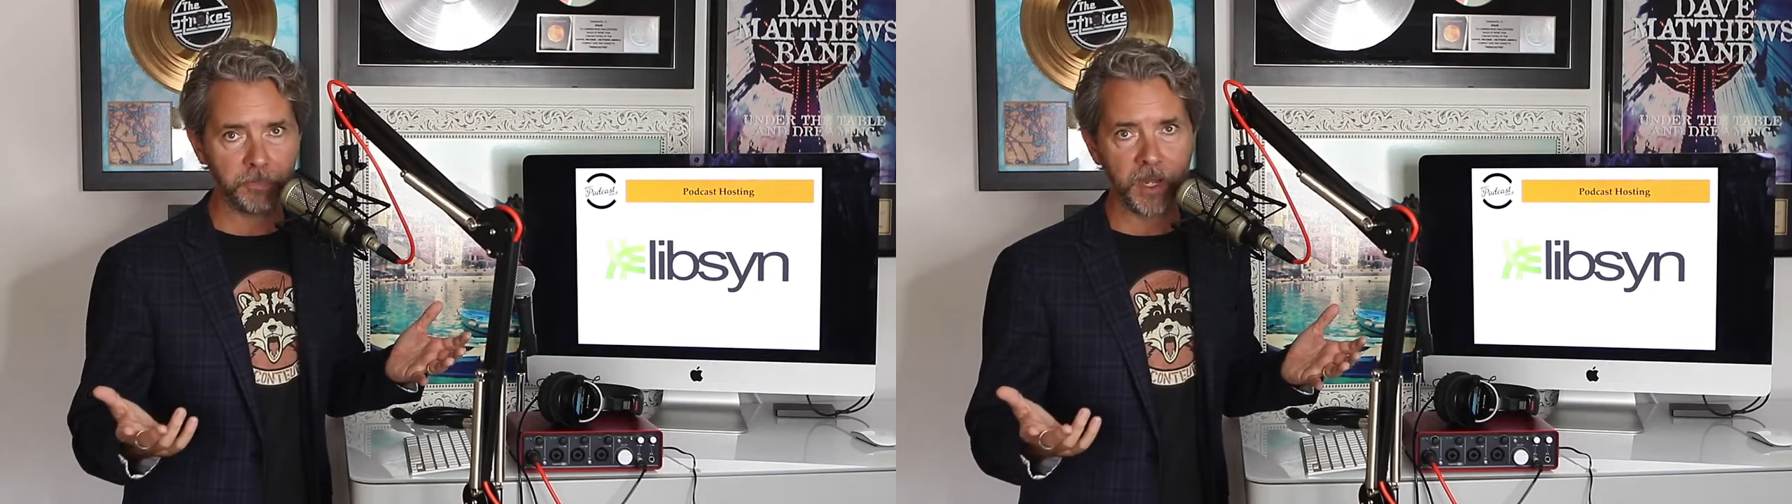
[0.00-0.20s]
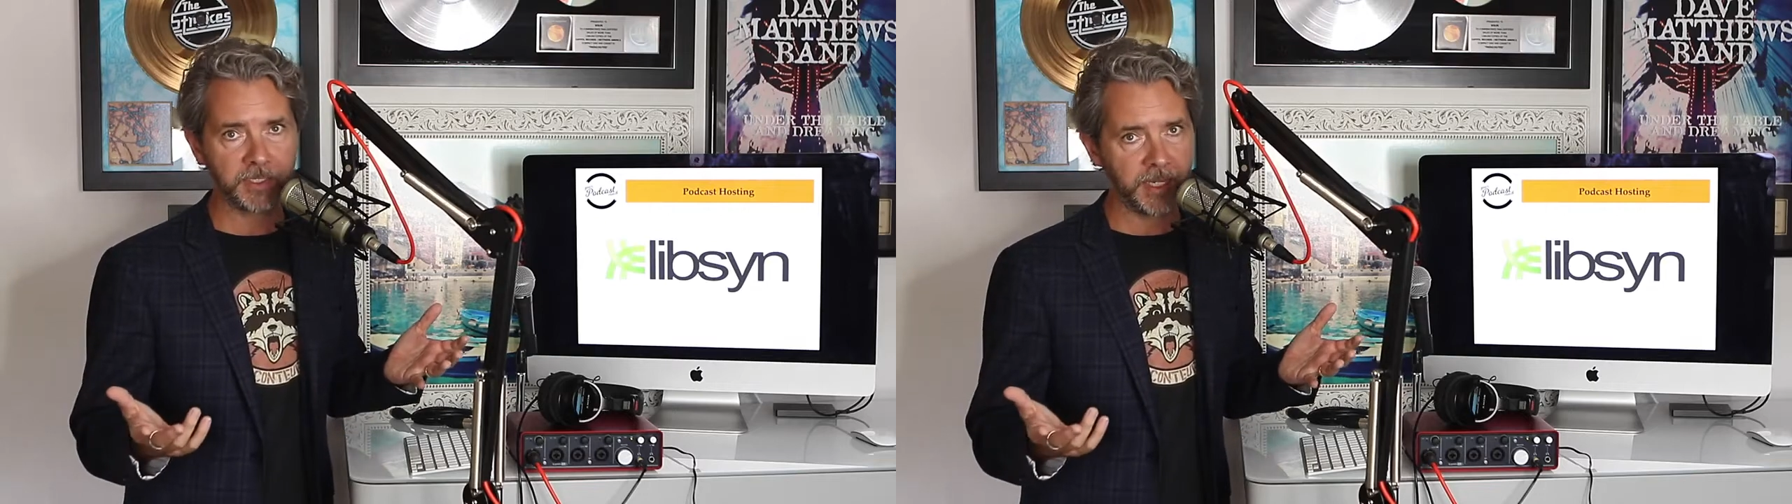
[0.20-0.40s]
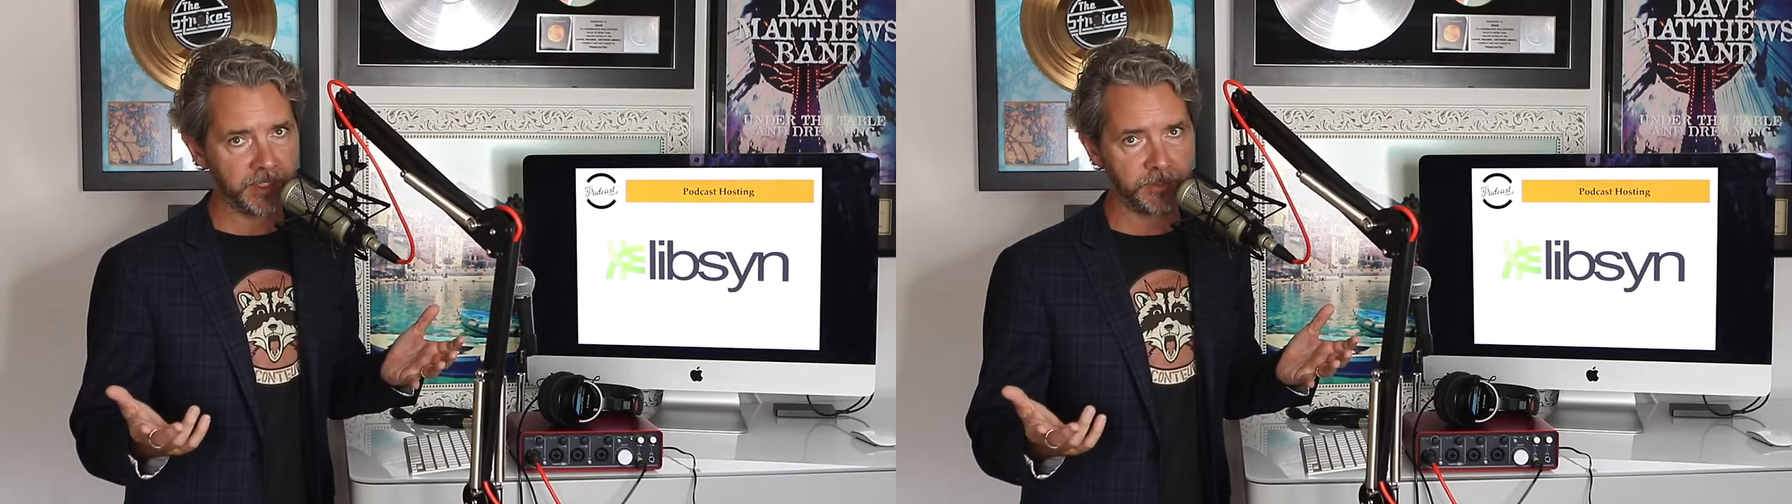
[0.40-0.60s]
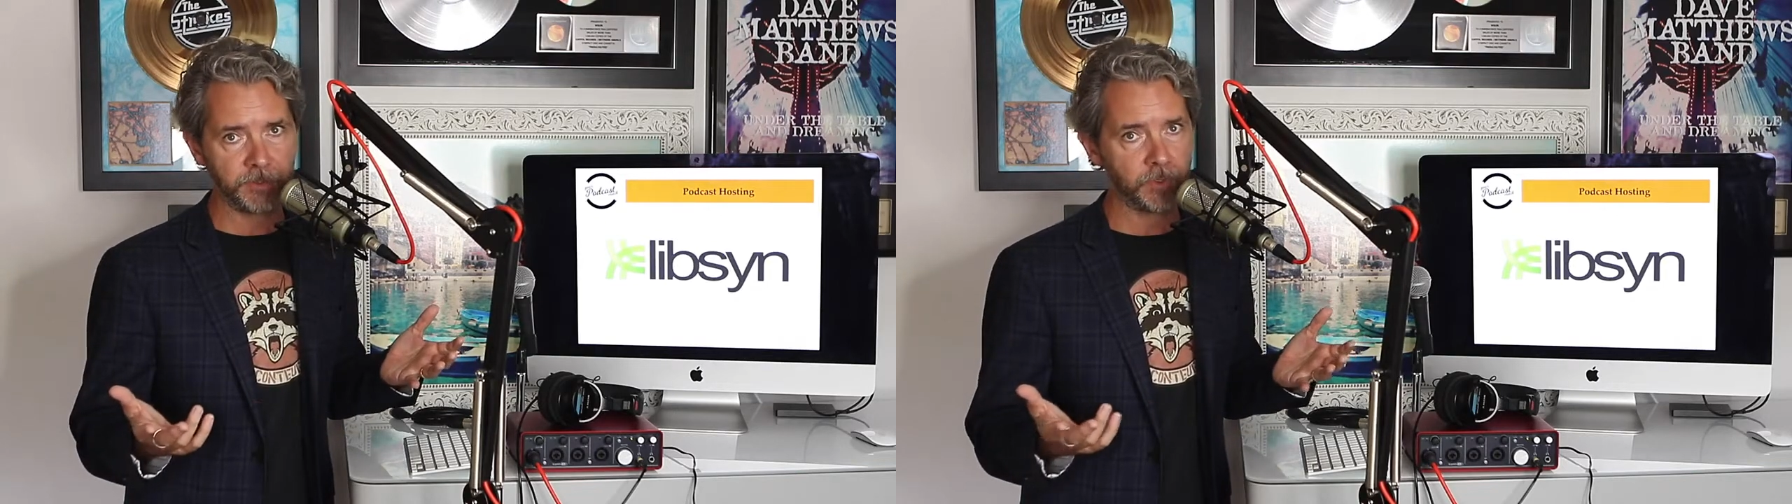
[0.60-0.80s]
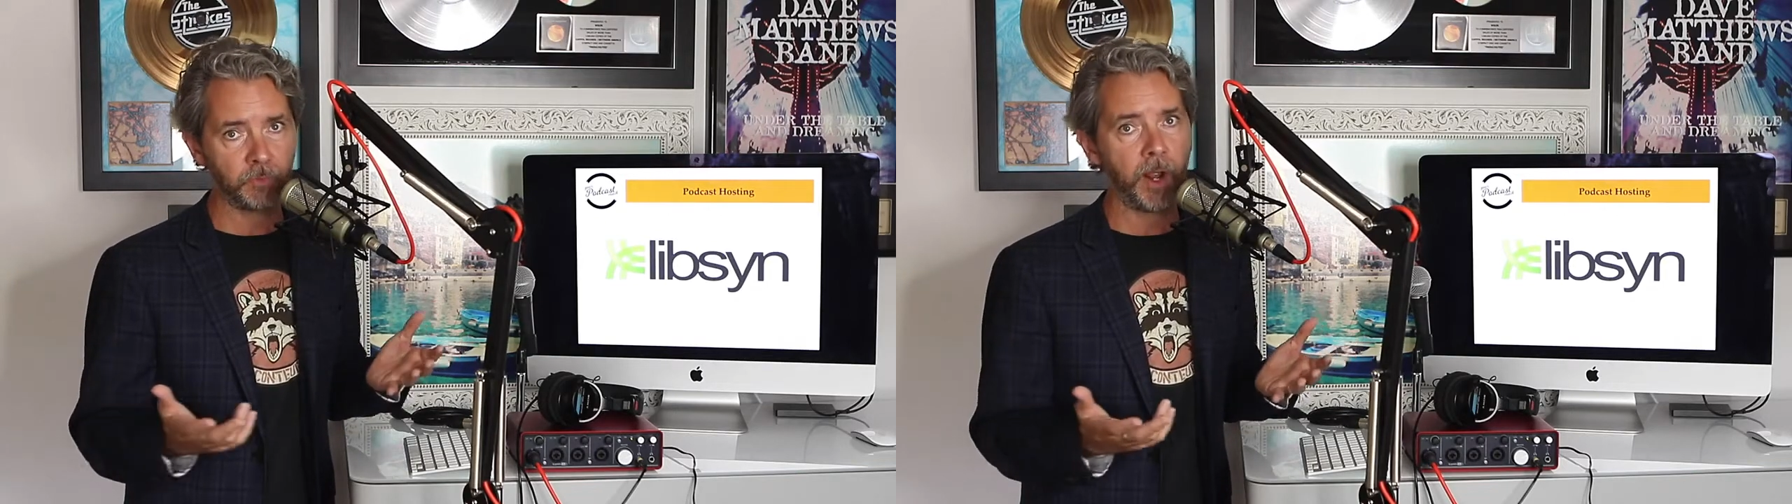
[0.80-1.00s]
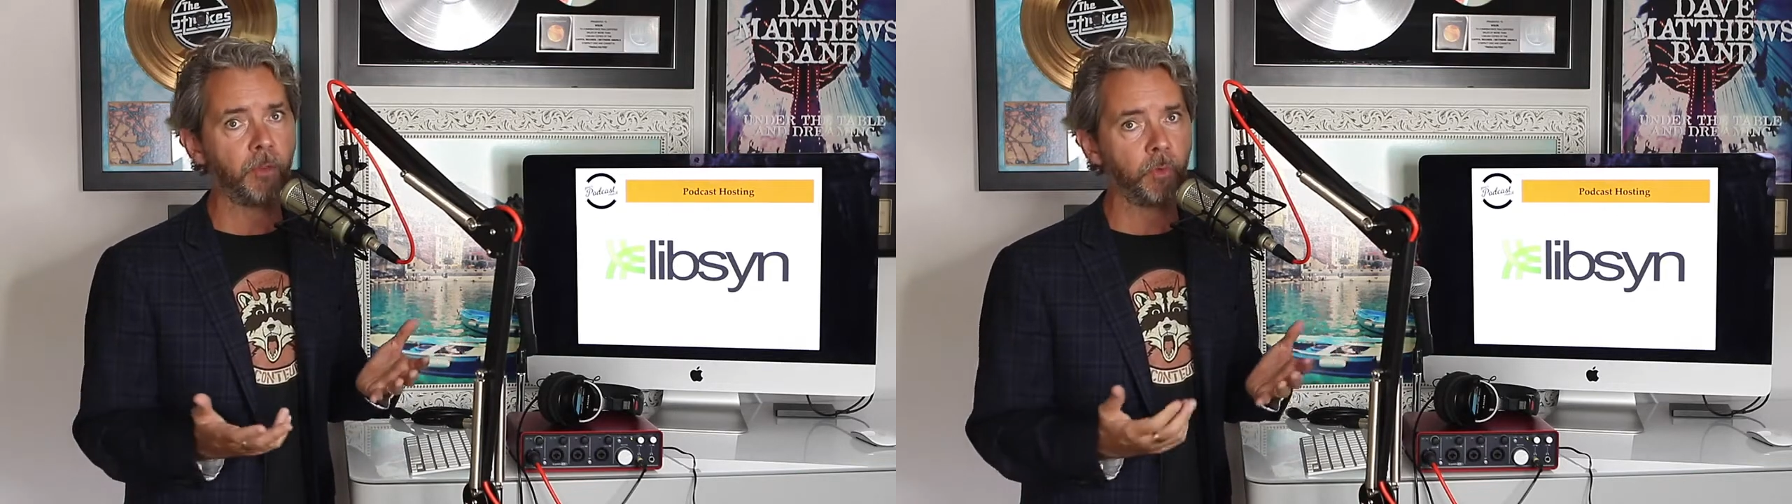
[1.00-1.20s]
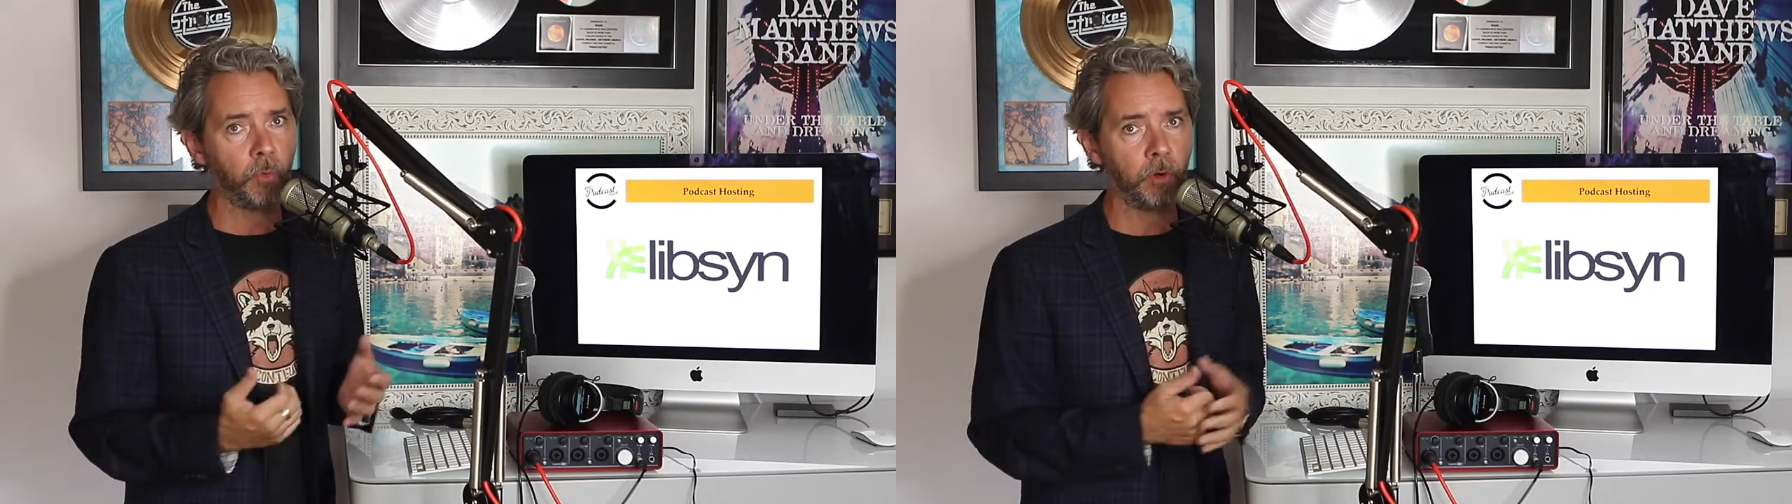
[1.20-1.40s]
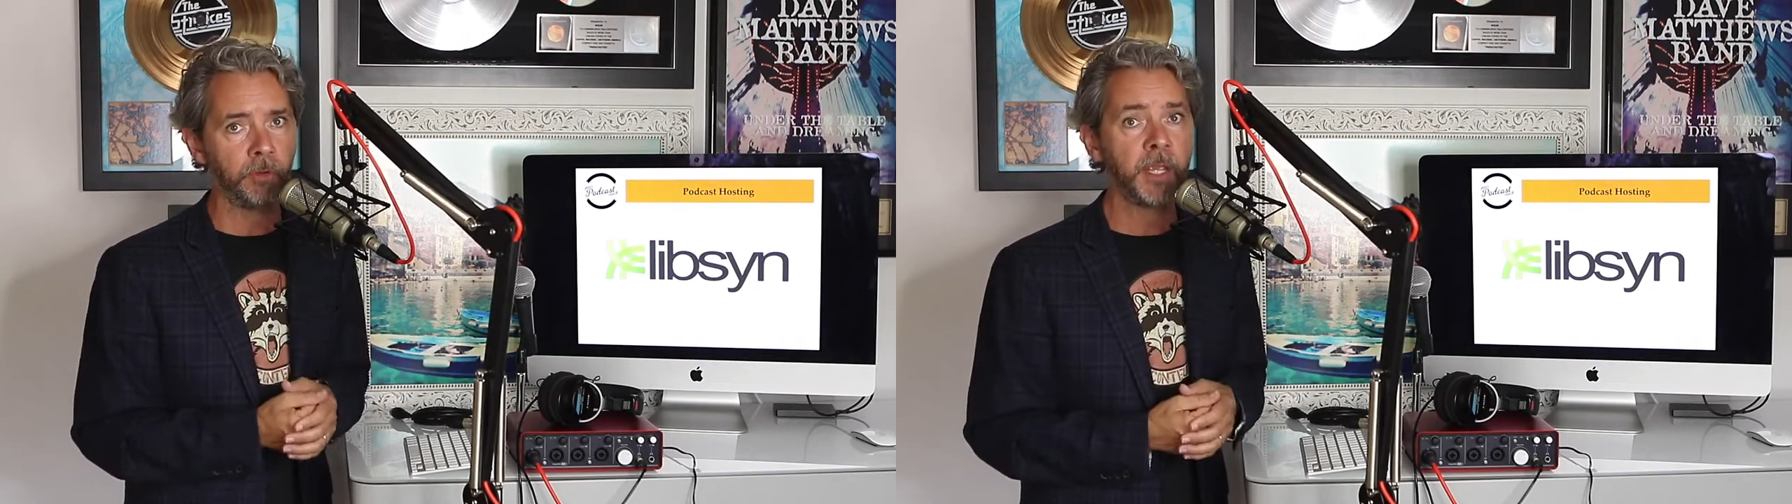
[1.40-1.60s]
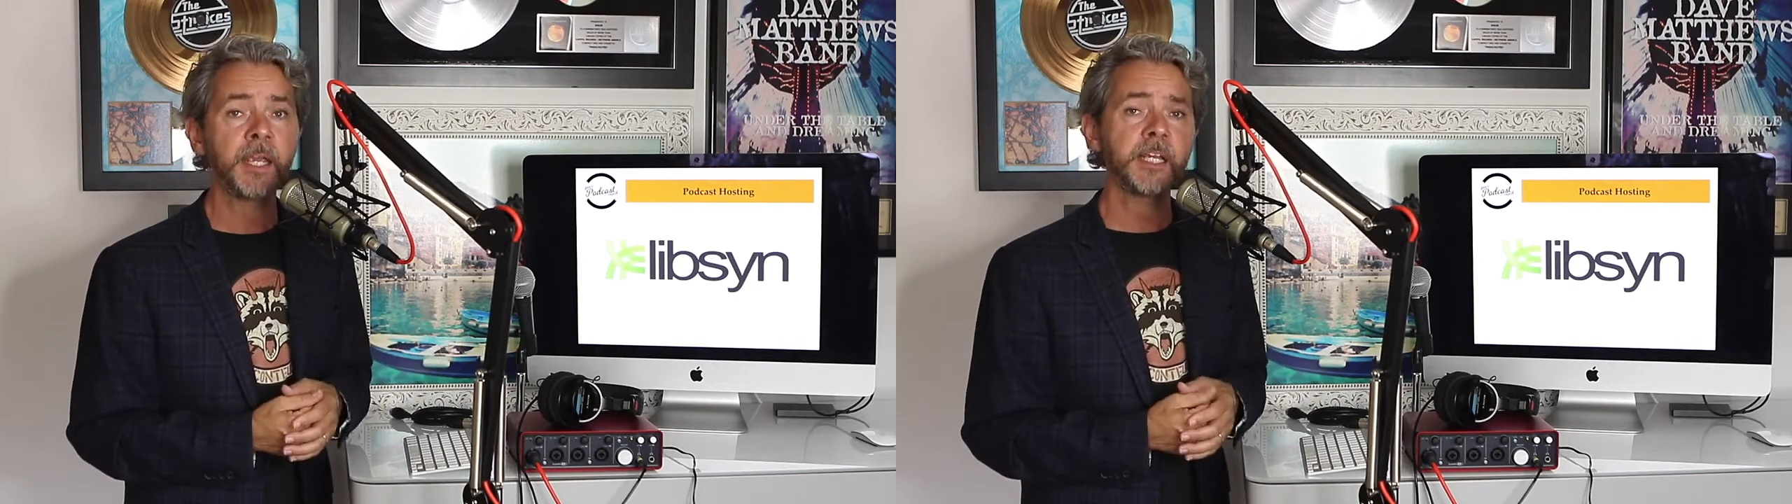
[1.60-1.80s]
podcasters around the world.